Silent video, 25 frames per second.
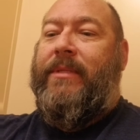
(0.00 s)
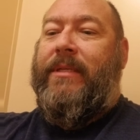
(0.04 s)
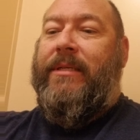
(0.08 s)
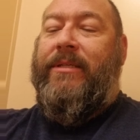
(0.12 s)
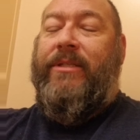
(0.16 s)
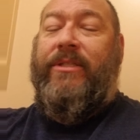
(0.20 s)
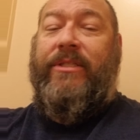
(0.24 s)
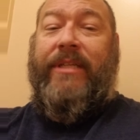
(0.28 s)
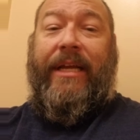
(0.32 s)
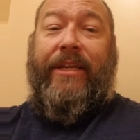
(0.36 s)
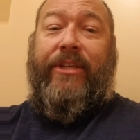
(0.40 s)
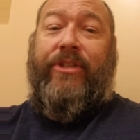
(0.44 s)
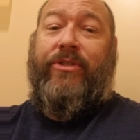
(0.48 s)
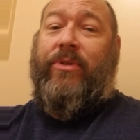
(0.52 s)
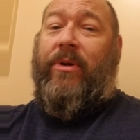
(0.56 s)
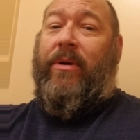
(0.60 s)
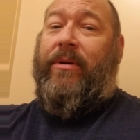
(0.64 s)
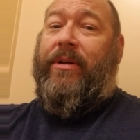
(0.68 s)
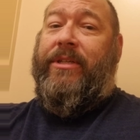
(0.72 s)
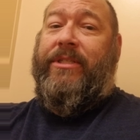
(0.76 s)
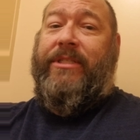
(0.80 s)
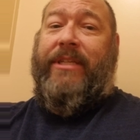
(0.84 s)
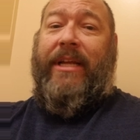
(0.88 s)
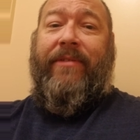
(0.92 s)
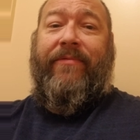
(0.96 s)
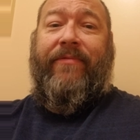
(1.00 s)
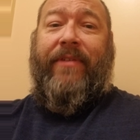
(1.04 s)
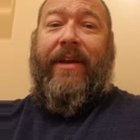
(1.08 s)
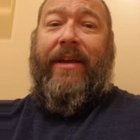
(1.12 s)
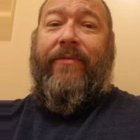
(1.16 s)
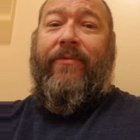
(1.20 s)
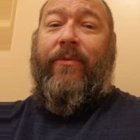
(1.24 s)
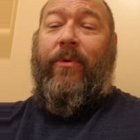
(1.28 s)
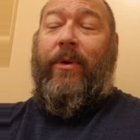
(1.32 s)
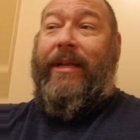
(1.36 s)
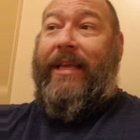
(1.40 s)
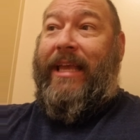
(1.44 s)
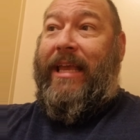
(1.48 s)
Stay strong and stay
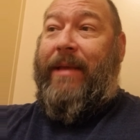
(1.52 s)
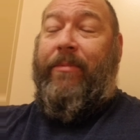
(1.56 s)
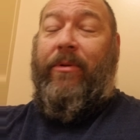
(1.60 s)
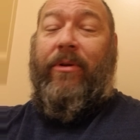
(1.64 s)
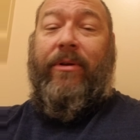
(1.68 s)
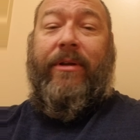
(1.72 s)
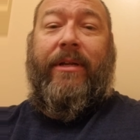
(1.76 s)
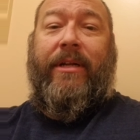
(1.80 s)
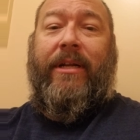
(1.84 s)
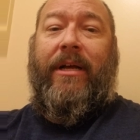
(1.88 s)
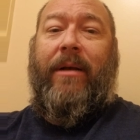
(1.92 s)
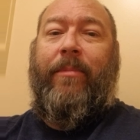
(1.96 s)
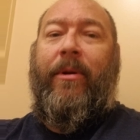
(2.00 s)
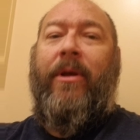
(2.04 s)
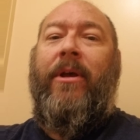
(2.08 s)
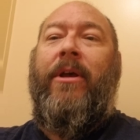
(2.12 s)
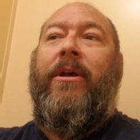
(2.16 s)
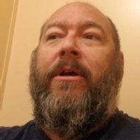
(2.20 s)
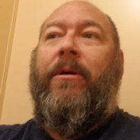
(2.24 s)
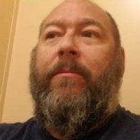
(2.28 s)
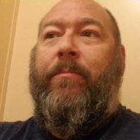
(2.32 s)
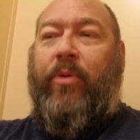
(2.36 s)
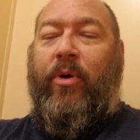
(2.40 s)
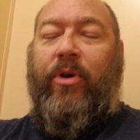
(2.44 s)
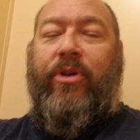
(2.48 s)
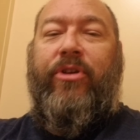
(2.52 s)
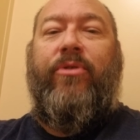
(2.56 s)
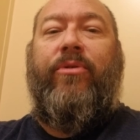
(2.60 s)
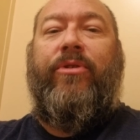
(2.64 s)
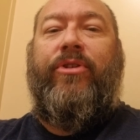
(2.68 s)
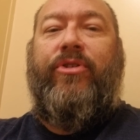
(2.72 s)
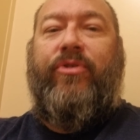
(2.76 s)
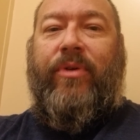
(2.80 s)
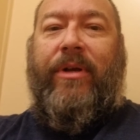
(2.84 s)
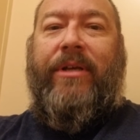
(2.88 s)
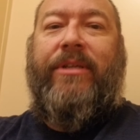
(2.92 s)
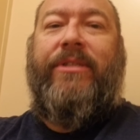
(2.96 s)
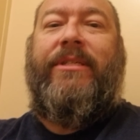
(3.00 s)
faithful and keep looking up. Put your
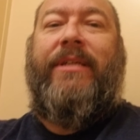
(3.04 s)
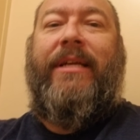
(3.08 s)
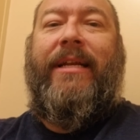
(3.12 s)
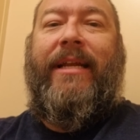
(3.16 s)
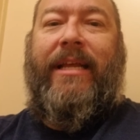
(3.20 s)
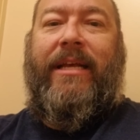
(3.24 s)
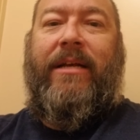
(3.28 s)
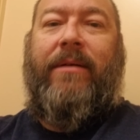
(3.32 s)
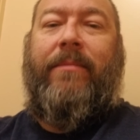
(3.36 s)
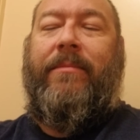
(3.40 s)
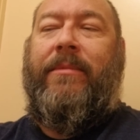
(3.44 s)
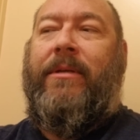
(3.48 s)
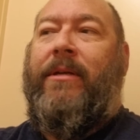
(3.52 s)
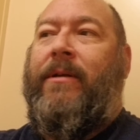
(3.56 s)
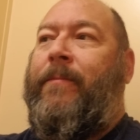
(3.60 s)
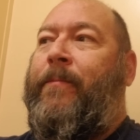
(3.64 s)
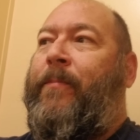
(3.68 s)
trust in Him.